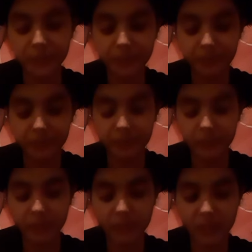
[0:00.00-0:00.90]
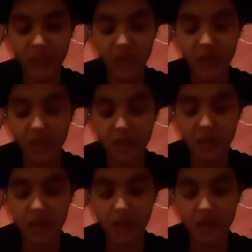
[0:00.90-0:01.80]

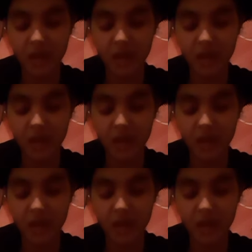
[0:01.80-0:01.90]
(silence)